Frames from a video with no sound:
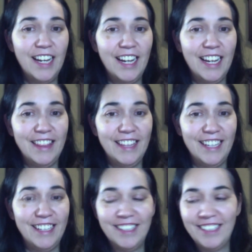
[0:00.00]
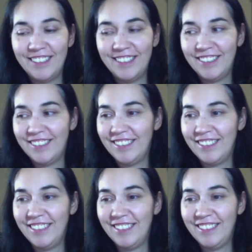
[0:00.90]
And then
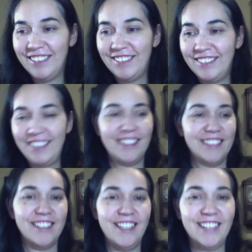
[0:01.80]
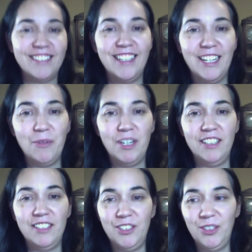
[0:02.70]
I guess the next thing I wanted
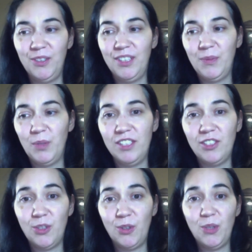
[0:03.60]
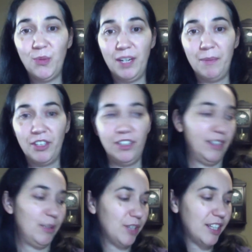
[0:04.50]
to do was show you what I'm
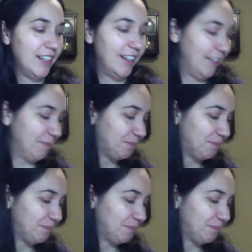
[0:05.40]
currently working on.